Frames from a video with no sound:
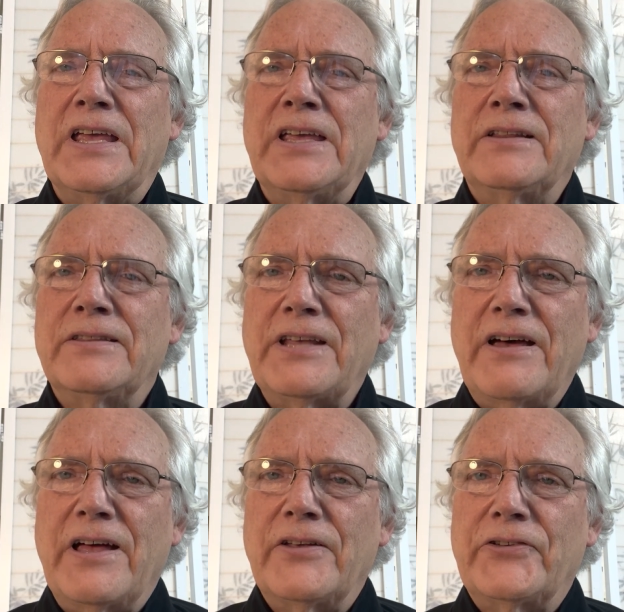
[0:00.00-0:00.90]
it
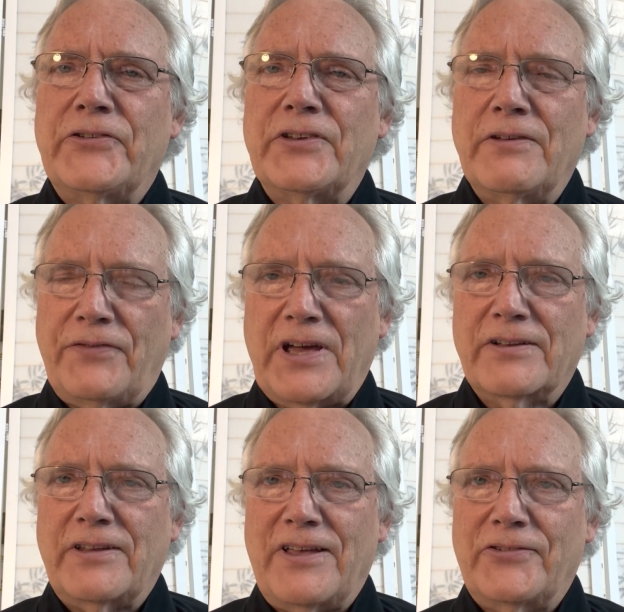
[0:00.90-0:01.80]
does
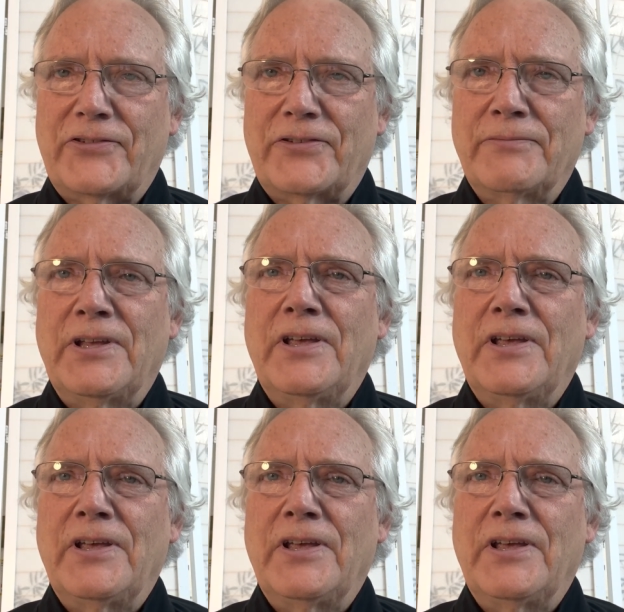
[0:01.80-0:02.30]
affect us.